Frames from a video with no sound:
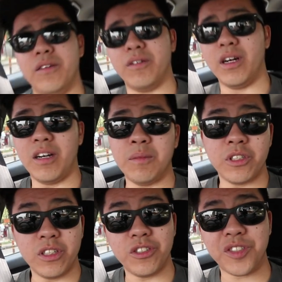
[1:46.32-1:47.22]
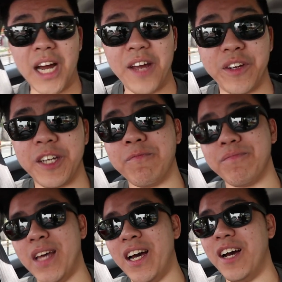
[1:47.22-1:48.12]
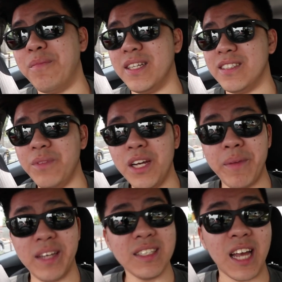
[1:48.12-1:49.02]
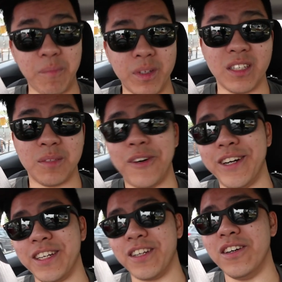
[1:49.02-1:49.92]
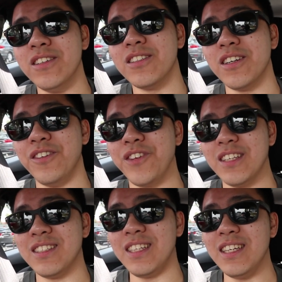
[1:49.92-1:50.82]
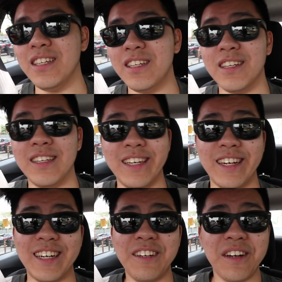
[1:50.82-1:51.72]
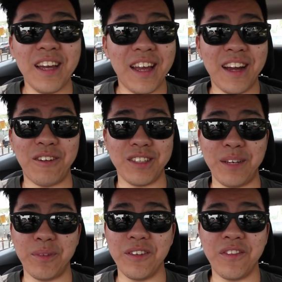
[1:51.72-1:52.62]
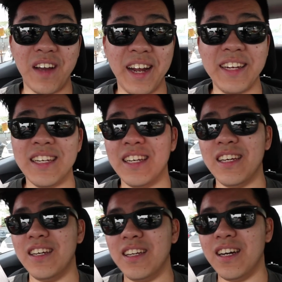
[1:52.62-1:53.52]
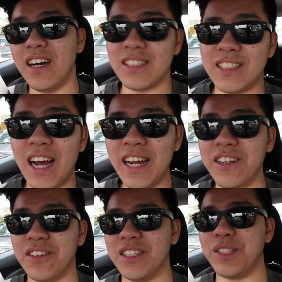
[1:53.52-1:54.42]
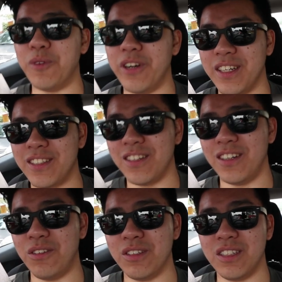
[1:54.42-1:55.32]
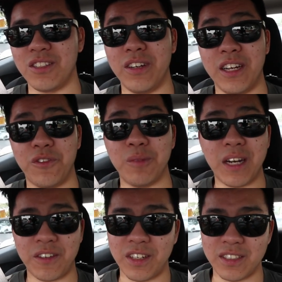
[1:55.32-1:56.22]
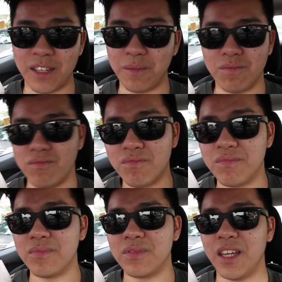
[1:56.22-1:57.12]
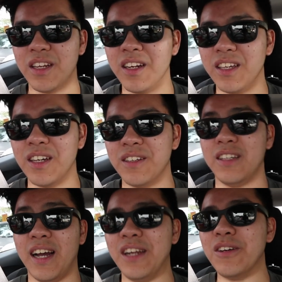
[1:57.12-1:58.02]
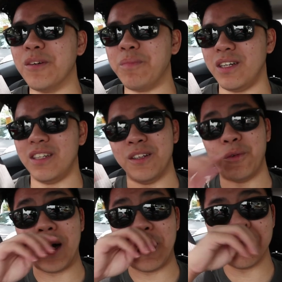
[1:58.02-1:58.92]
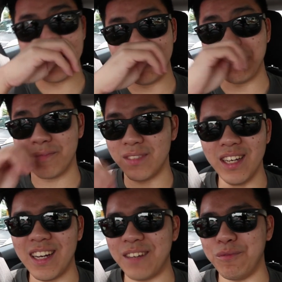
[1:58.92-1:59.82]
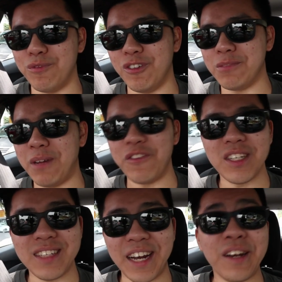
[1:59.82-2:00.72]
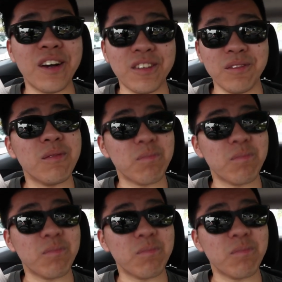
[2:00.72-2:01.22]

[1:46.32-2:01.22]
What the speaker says: Well, I'm still driving, but something amazing happened this morning though. So you can see here, I was able to find a dino this morning. So I was just going out for breakfast and suddenly a dino appeared in the wild. Yeah, it was my first dino.